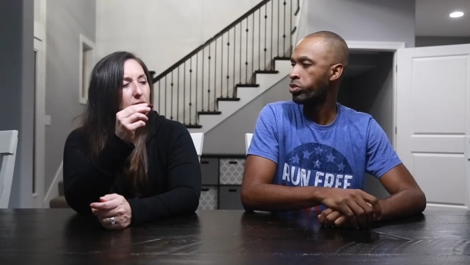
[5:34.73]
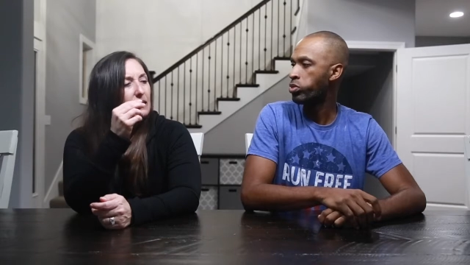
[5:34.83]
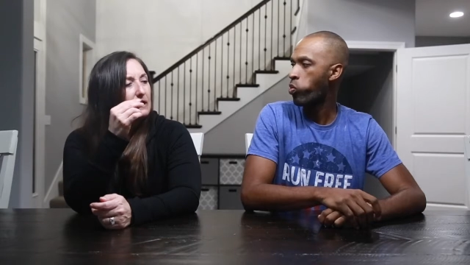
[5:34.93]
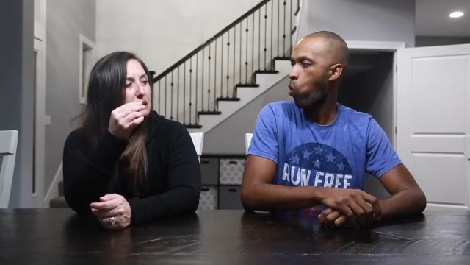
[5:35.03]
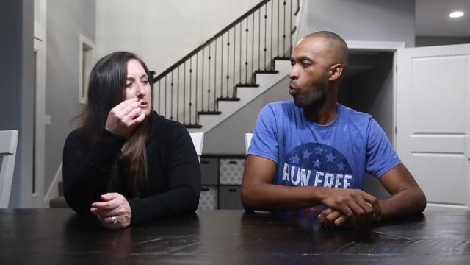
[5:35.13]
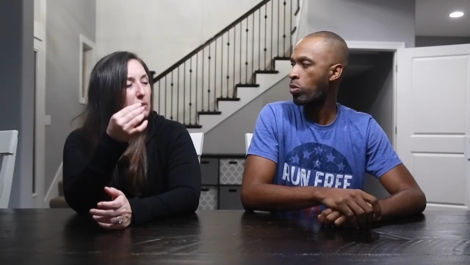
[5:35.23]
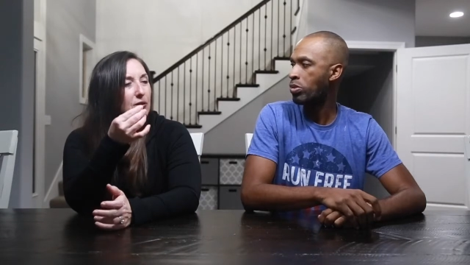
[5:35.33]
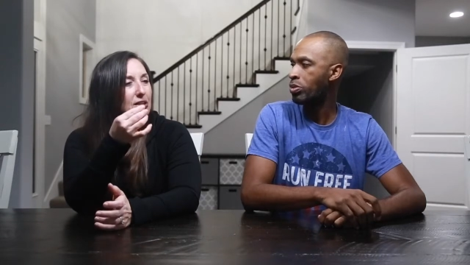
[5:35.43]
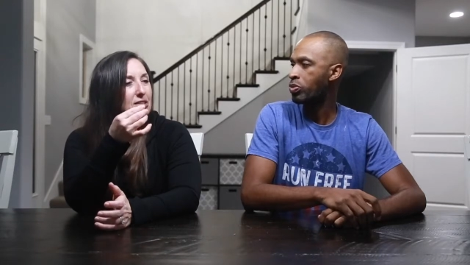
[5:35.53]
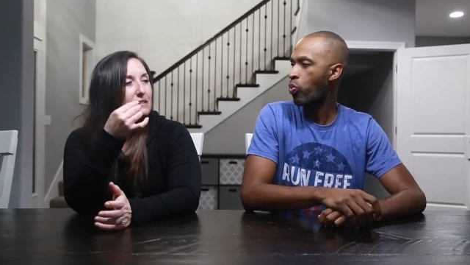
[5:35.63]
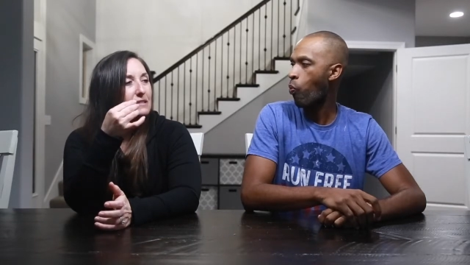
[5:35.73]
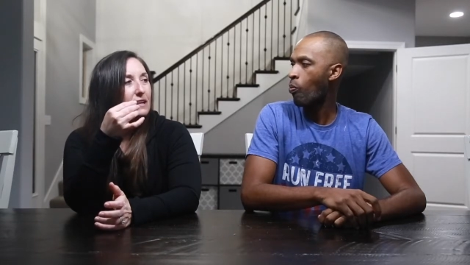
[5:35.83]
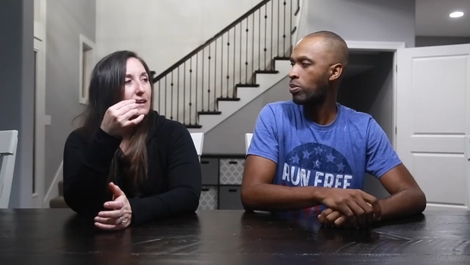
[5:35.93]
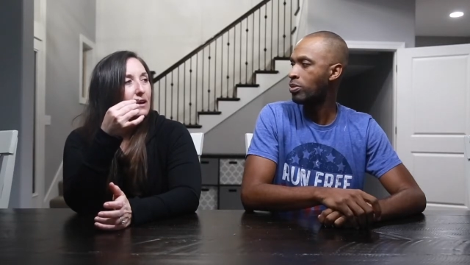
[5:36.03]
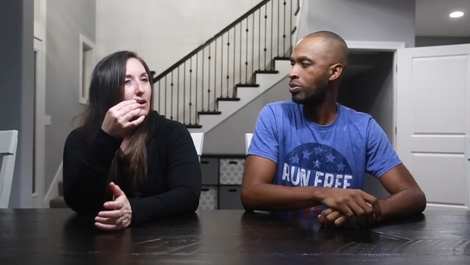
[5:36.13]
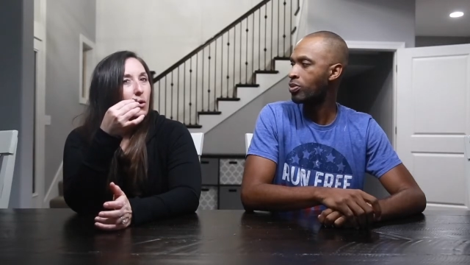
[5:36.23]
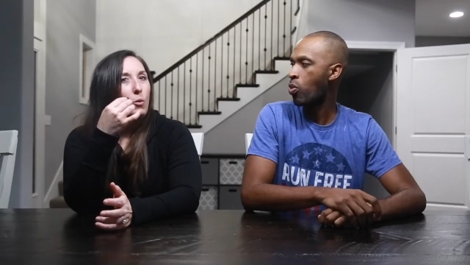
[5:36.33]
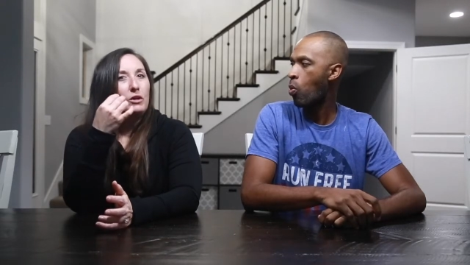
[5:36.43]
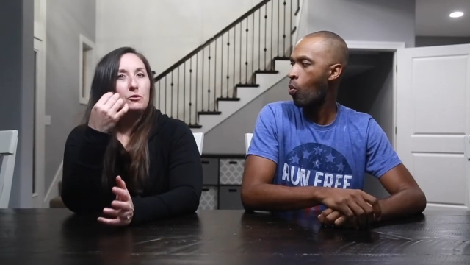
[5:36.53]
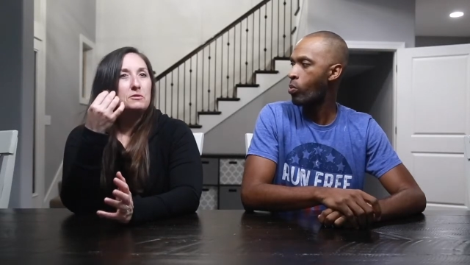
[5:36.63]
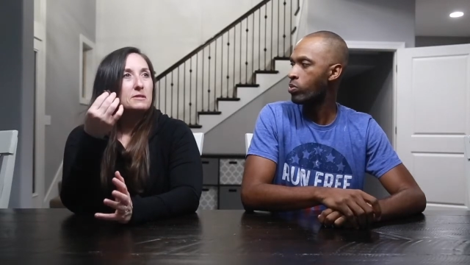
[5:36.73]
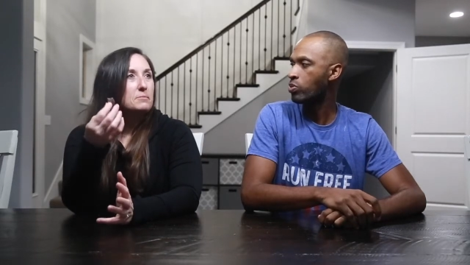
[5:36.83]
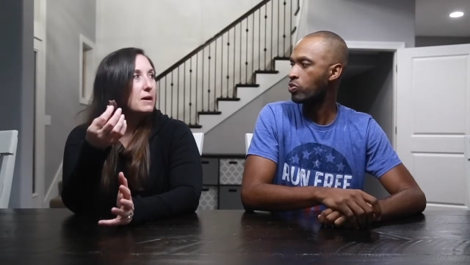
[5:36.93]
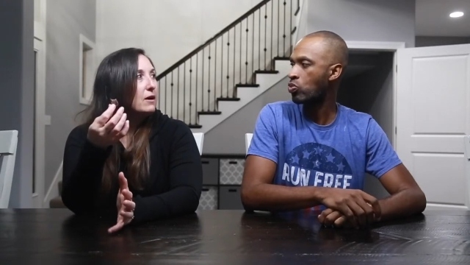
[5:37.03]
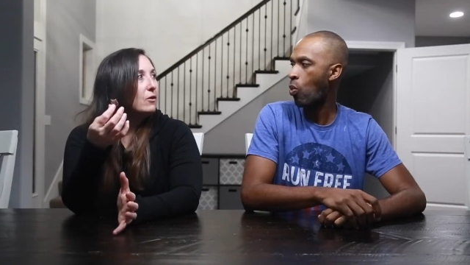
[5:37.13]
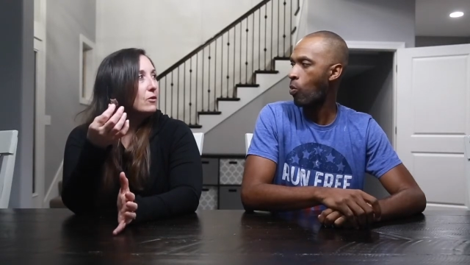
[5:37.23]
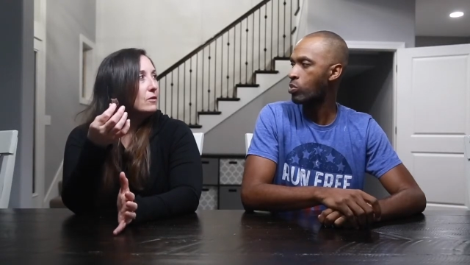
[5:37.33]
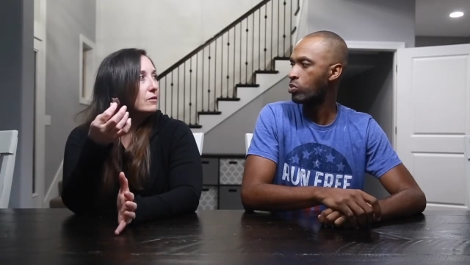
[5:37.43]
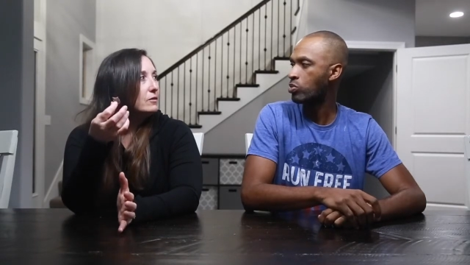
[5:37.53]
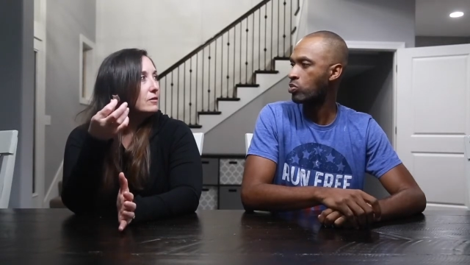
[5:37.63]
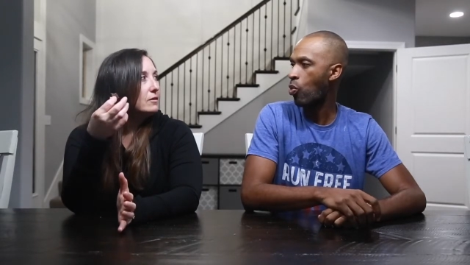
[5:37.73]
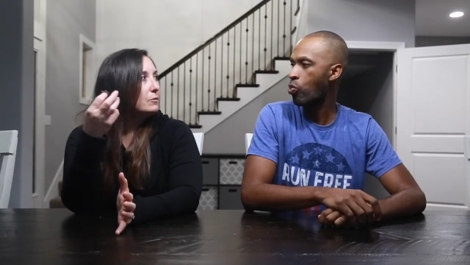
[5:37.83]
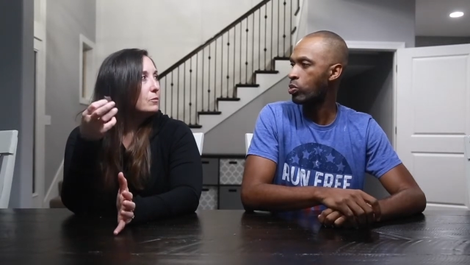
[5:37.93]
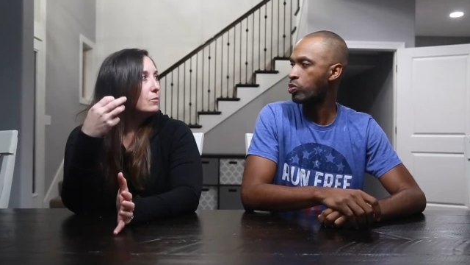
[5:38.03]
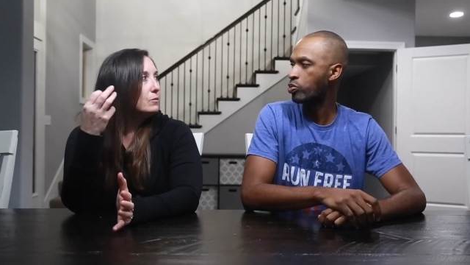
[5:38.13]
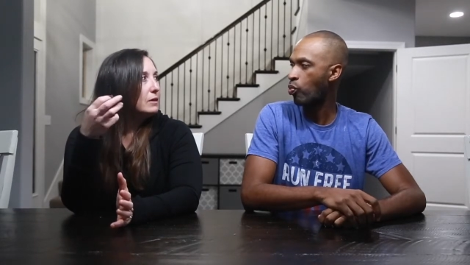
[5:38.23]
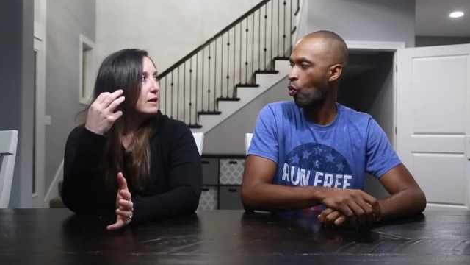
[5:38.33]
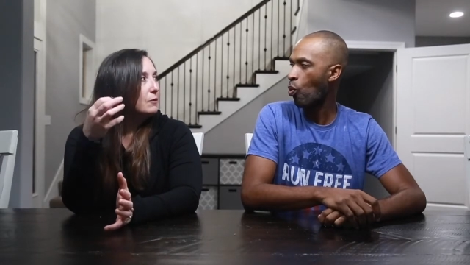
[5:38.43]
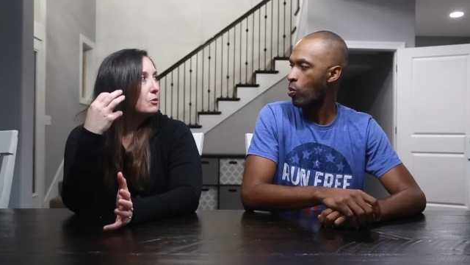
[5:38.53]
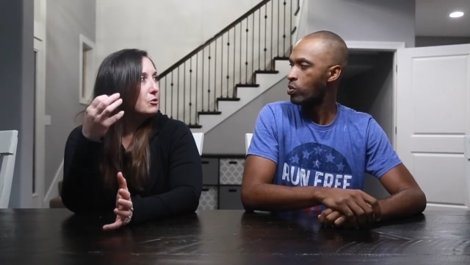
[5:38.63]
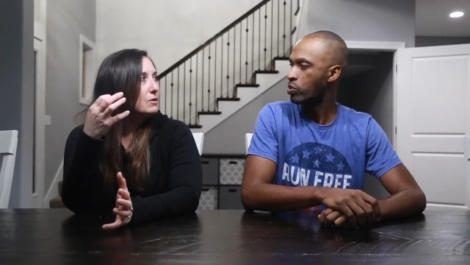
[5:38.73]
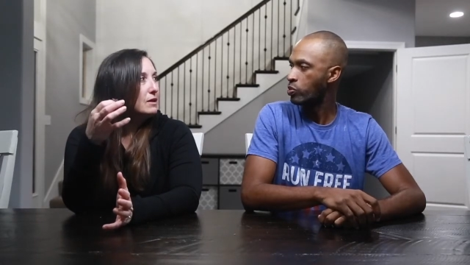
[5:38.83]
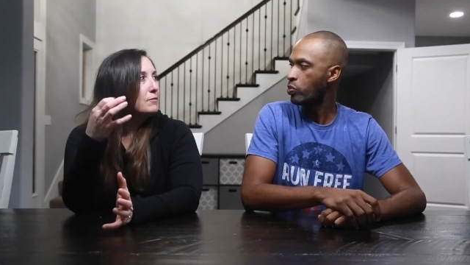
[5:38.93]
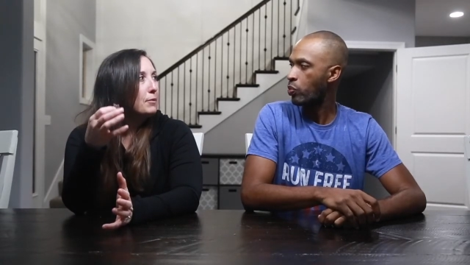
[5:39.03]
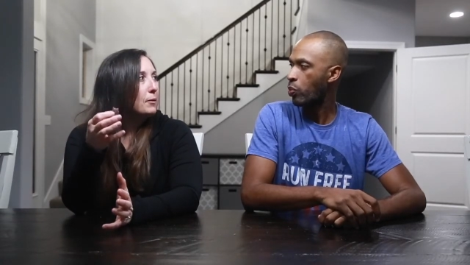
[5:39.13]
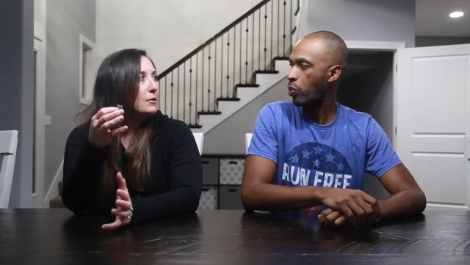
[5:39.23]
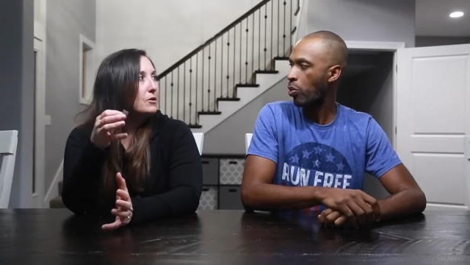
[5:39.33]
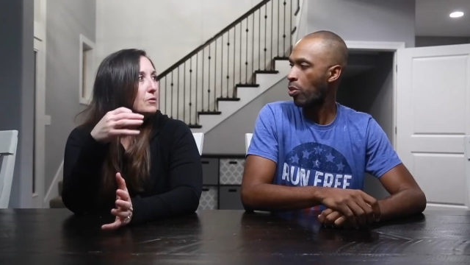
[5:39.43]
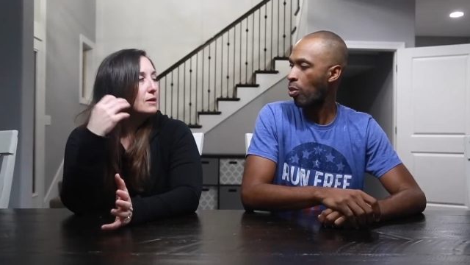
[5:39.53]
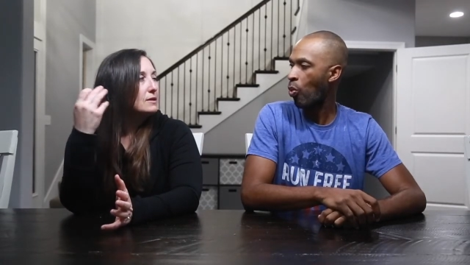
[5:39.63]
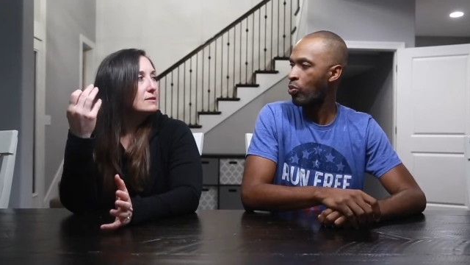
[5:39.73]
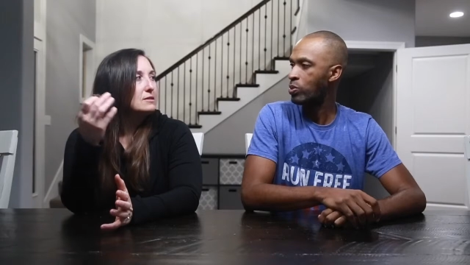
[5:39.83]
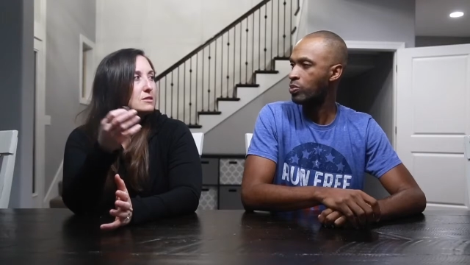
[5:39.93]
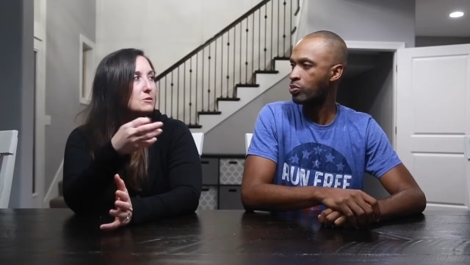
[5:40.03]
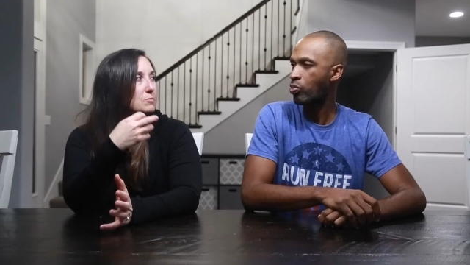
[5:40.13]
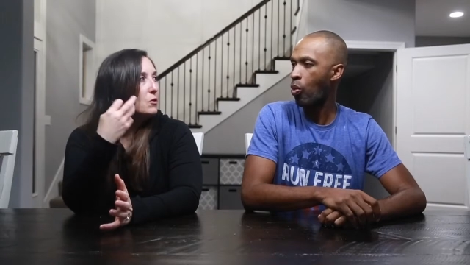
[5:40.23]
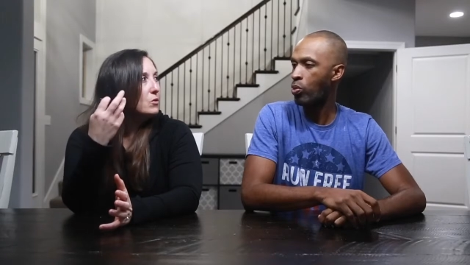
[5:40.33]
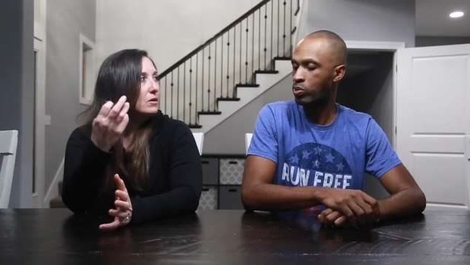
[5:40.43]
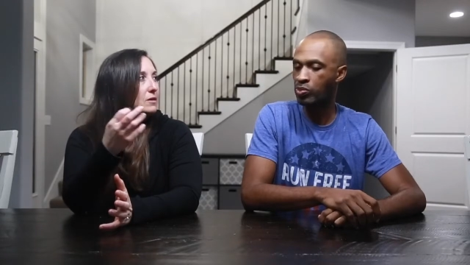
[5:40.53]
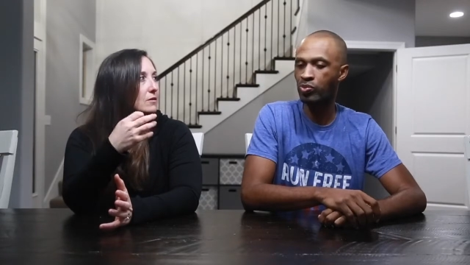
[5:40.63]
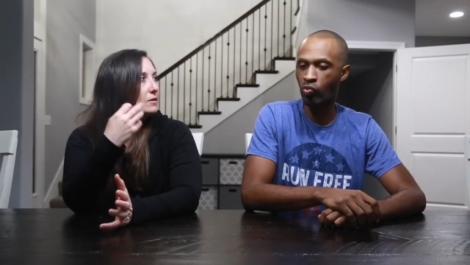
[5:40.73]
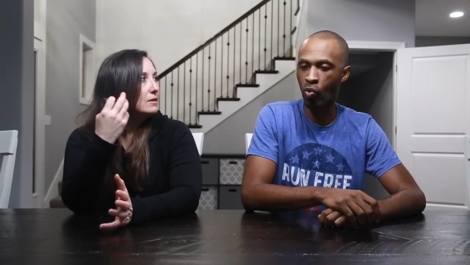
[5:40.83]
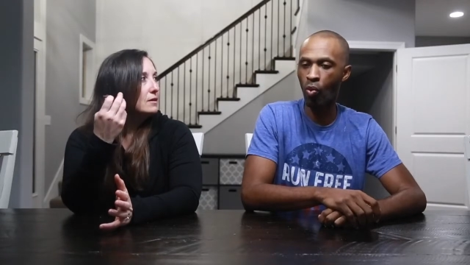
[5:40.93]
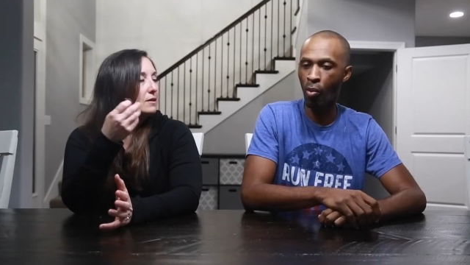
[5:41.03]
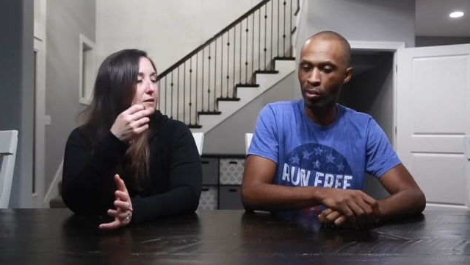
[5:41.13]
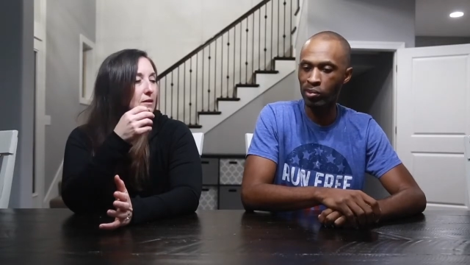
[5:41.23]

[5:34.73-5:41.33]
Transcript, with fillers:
Speaker 1: like the smokiness is like what you smell. Like when you think of barbecue, that smoke. Mm-hmm. Mm